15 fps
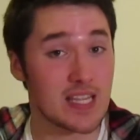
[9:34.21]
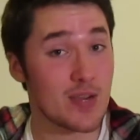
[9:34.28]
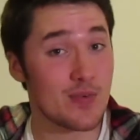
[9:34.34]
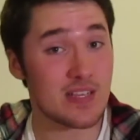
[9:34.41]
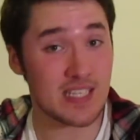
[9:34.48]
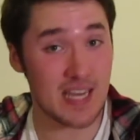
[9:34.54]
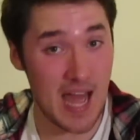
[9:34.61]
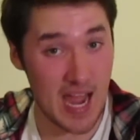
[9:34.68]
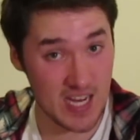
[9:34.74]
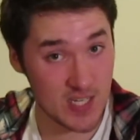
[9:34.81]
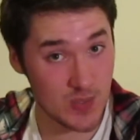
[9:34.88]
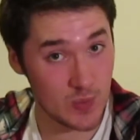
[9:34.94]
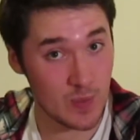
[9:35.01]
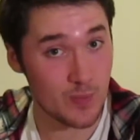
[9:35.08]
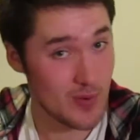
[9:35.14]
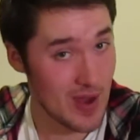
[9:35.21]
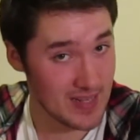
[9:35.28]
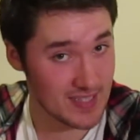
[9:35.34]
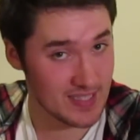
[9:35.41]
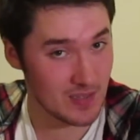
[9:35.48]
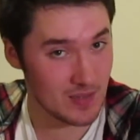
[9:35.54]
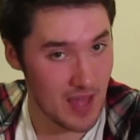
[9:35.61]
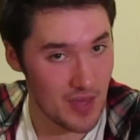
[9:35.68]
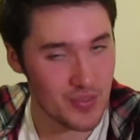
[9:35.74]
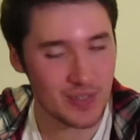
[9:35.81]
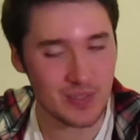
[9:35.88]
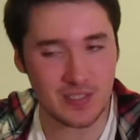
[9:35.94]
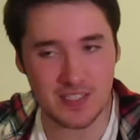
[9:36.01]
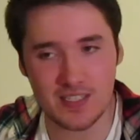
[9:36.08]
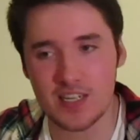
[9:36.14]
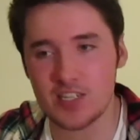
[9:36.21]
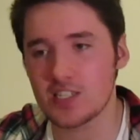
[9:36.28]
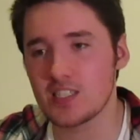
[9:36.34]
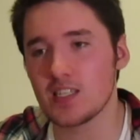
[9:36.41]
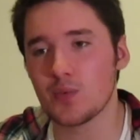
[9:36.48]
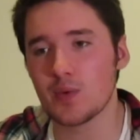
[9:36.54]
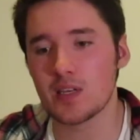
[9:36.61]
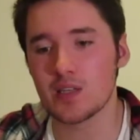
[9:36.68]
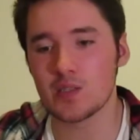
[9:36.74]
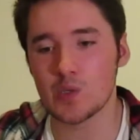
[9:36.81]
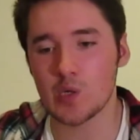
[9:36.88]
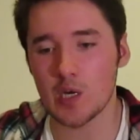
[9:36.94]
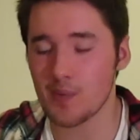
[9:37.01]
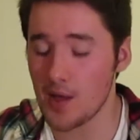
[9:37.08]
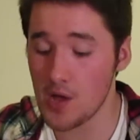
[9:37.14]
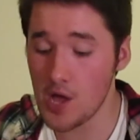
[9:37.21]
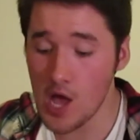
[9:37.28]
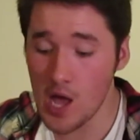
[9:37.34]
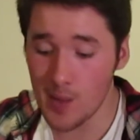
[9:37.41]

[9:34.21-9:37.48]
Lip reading: there is an actual practical ethical discussion that we could talk about,